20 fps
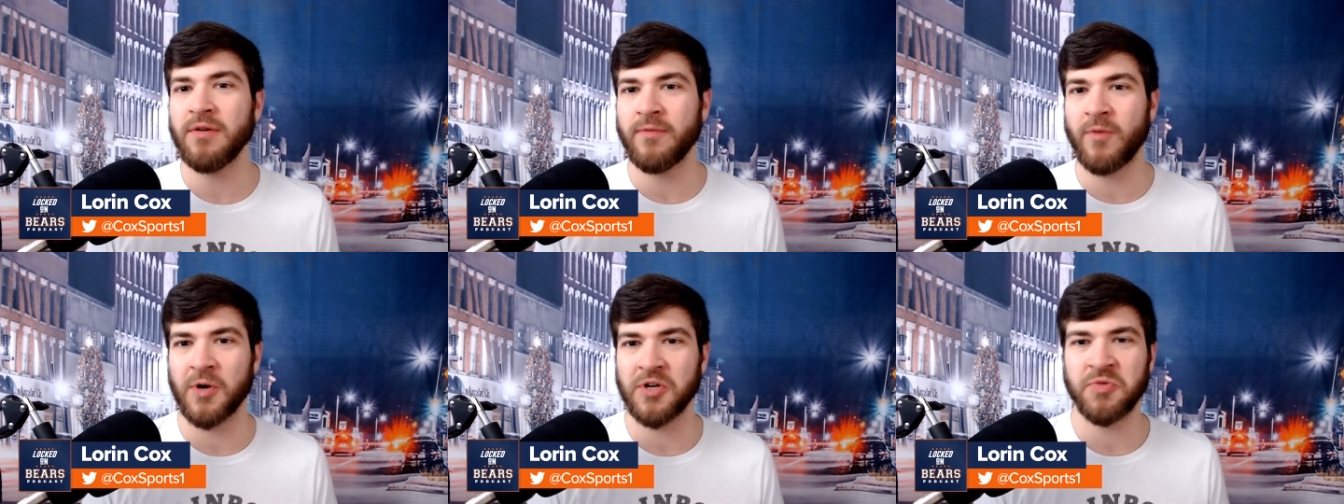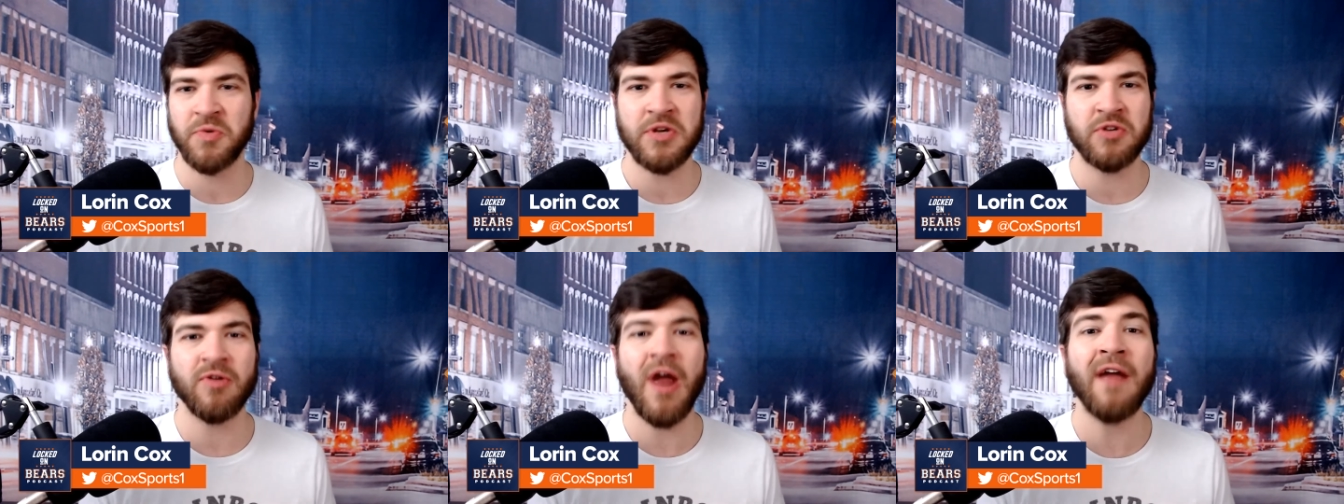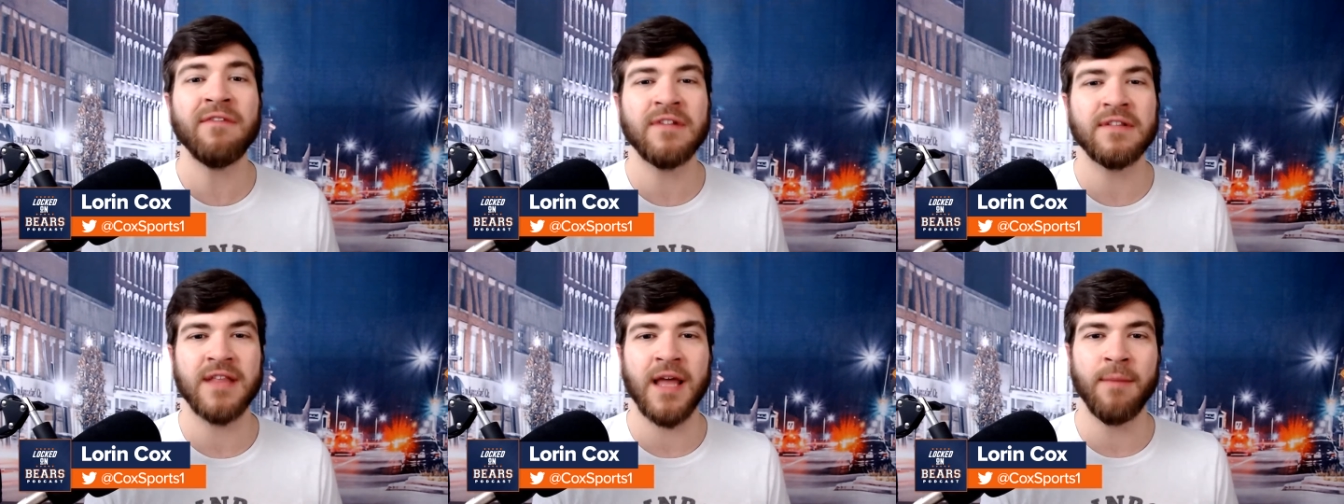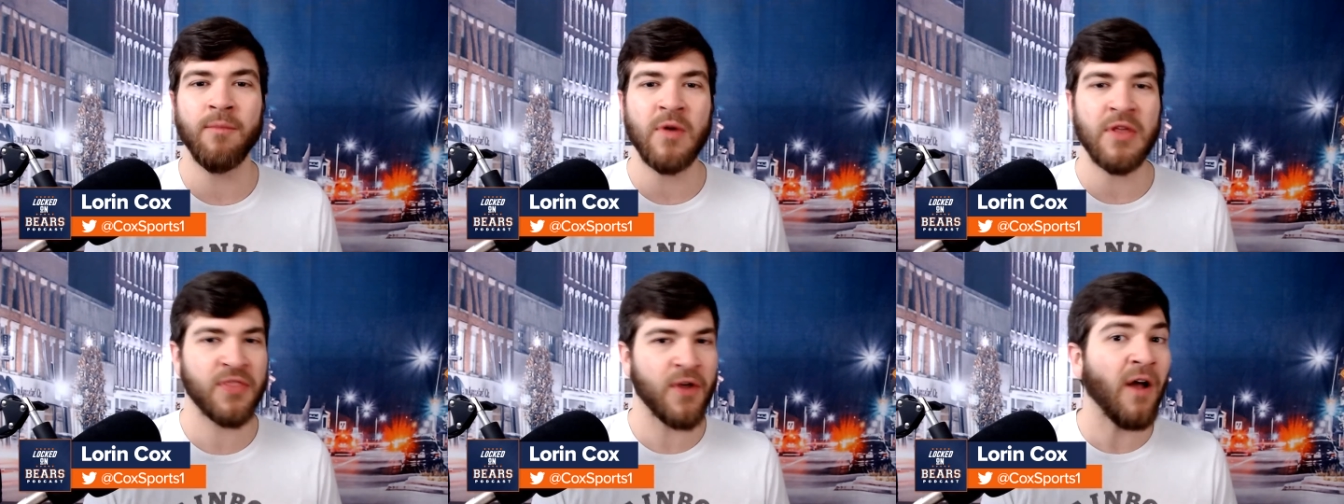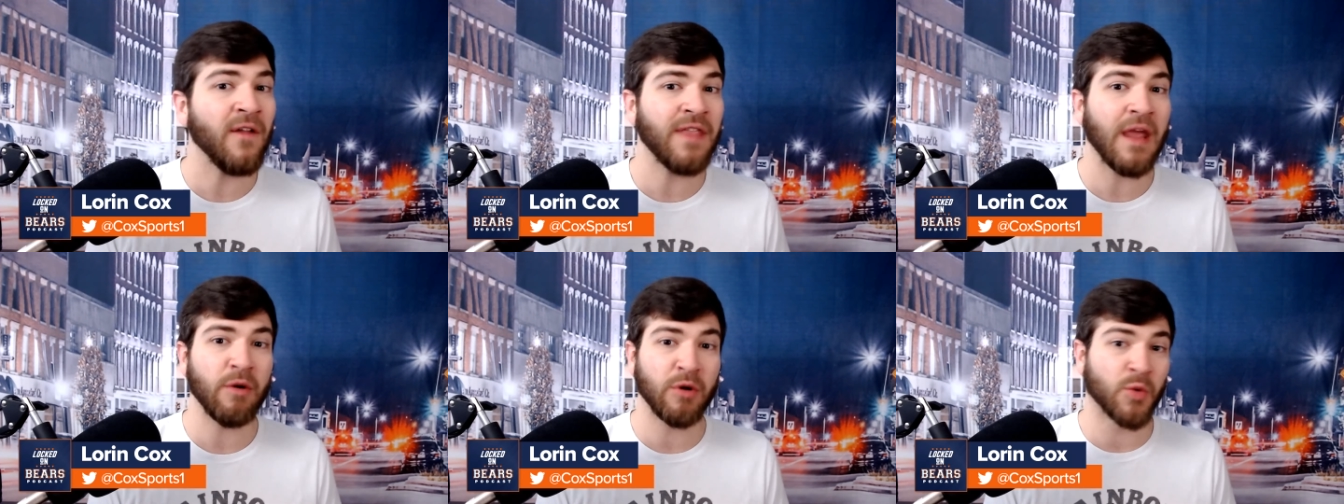Of course, we drafted them. We
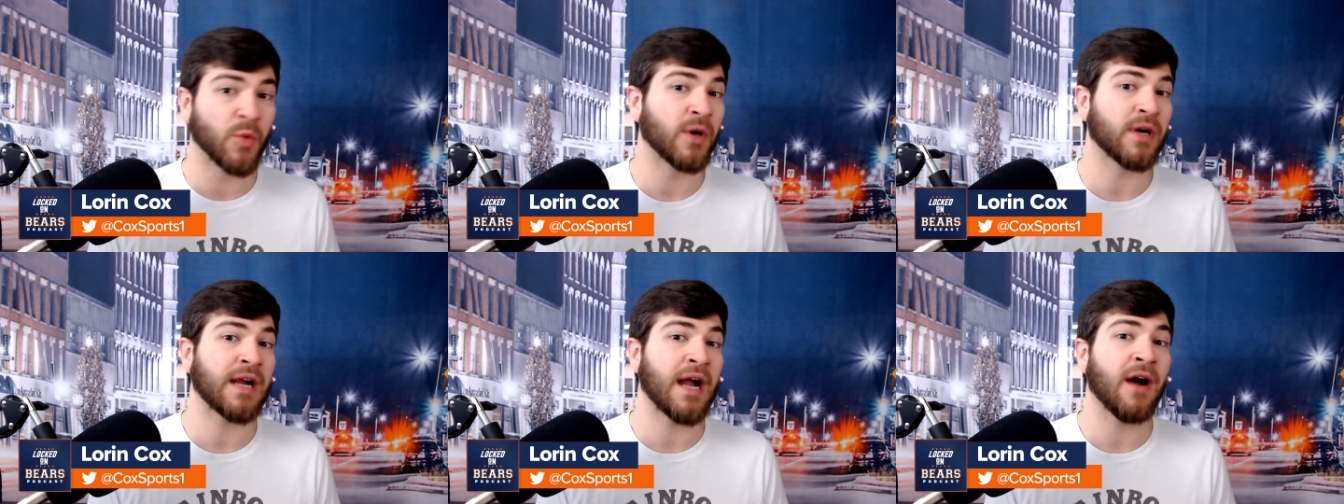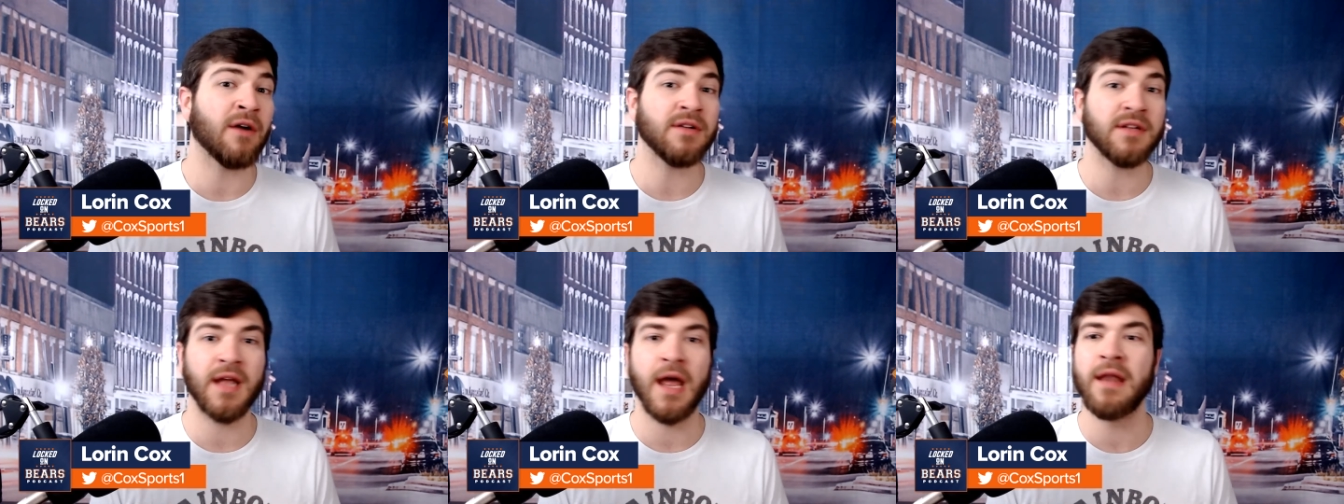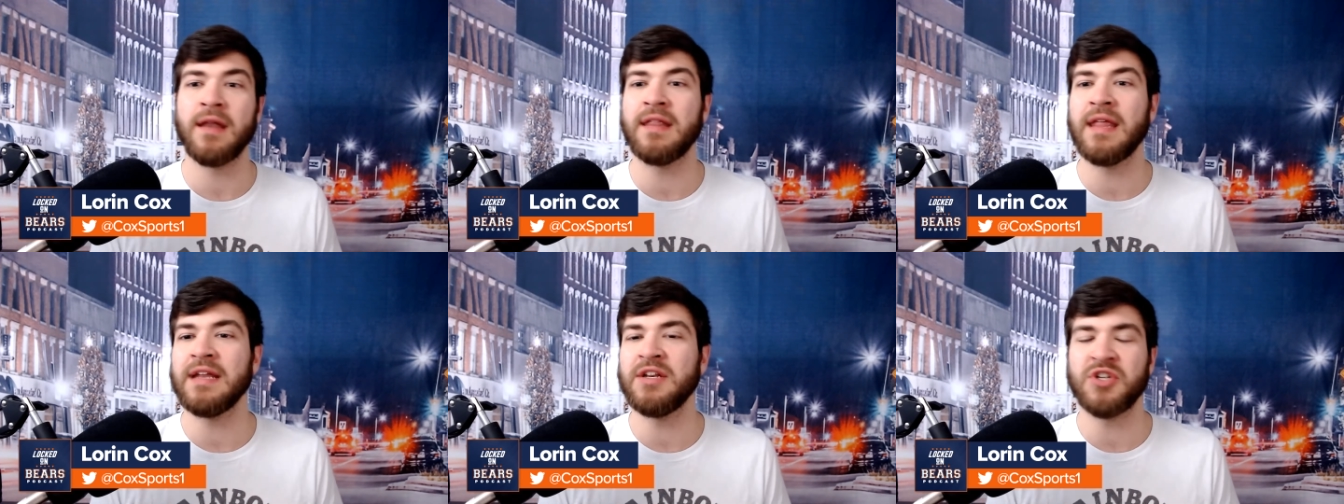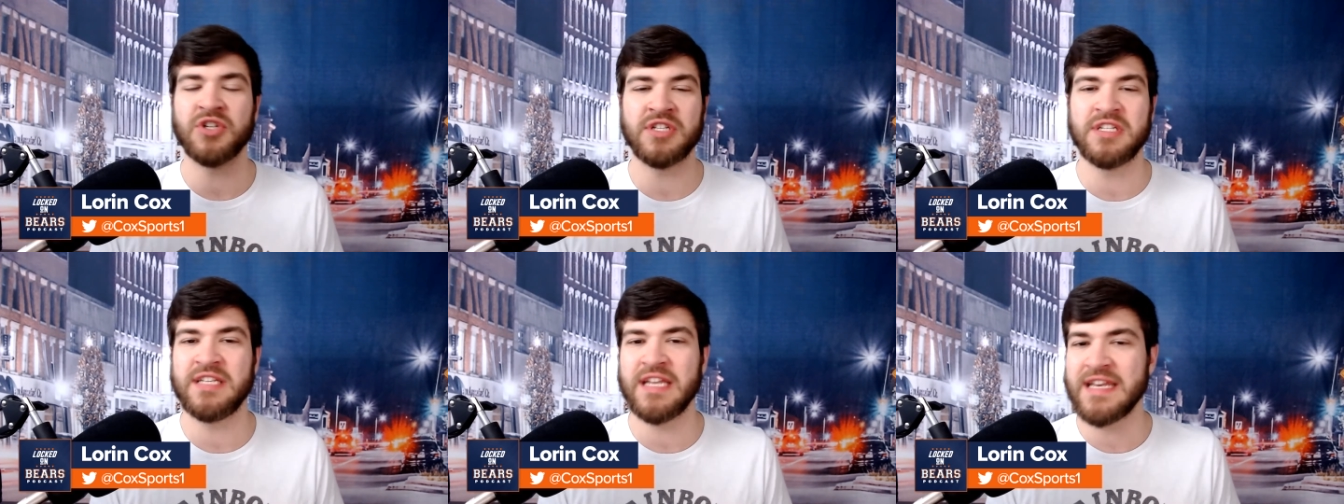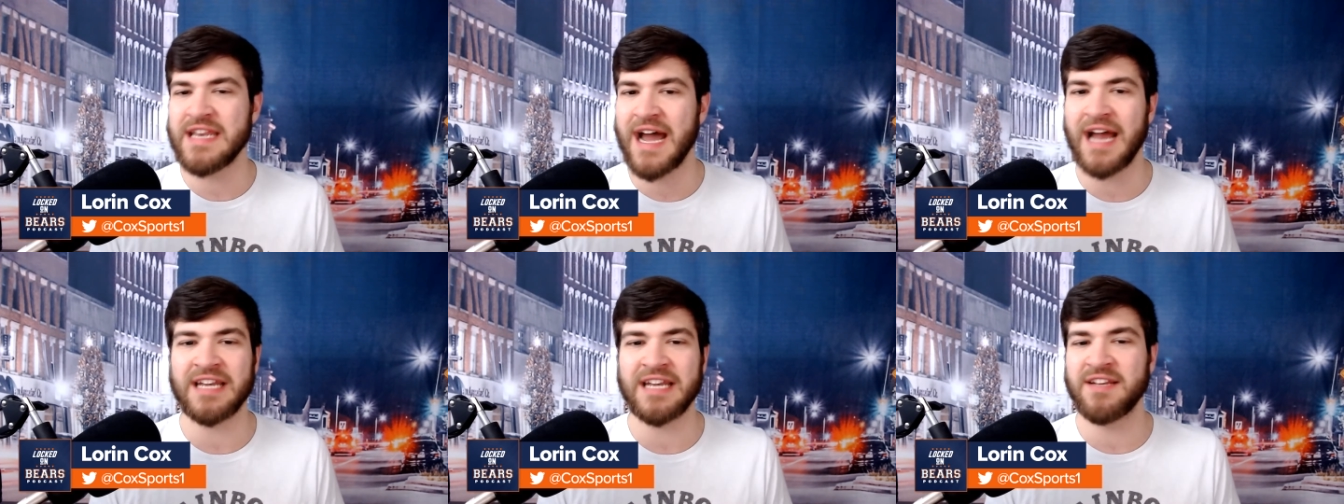thought they would work out, and they just
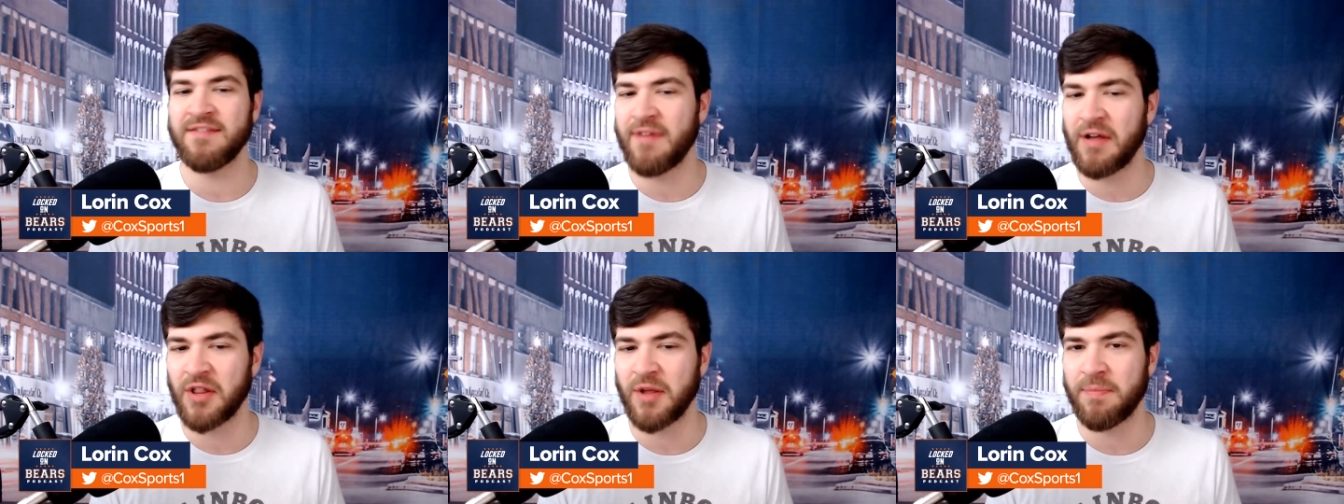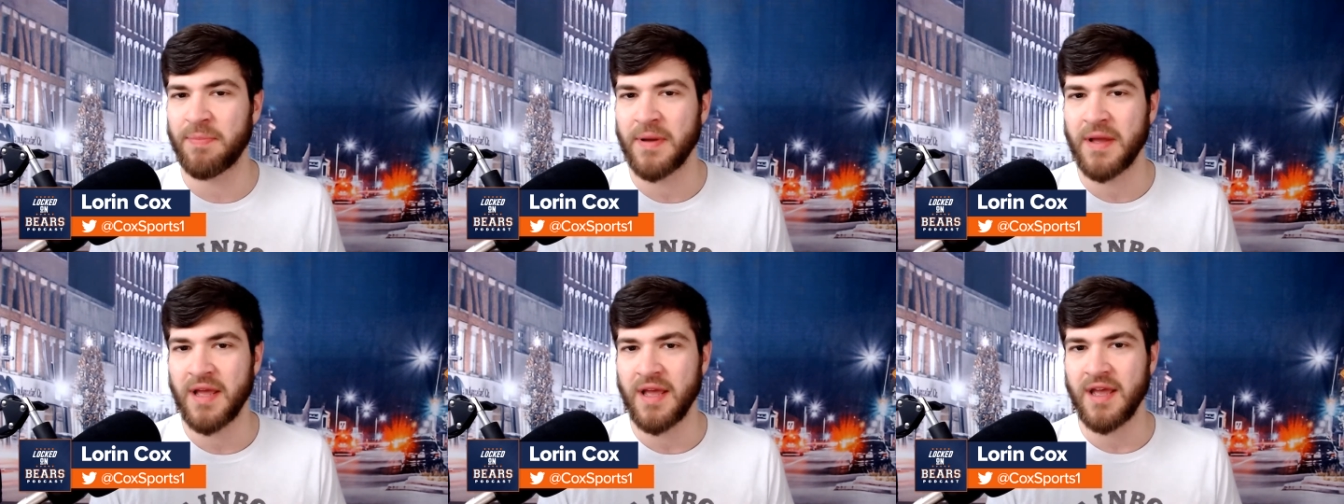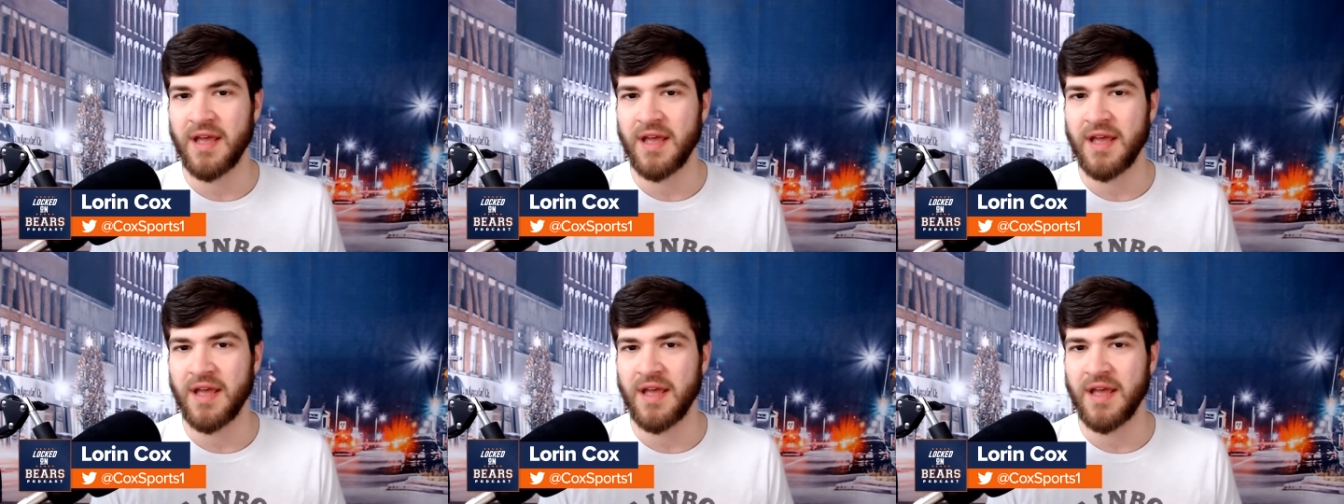did not develop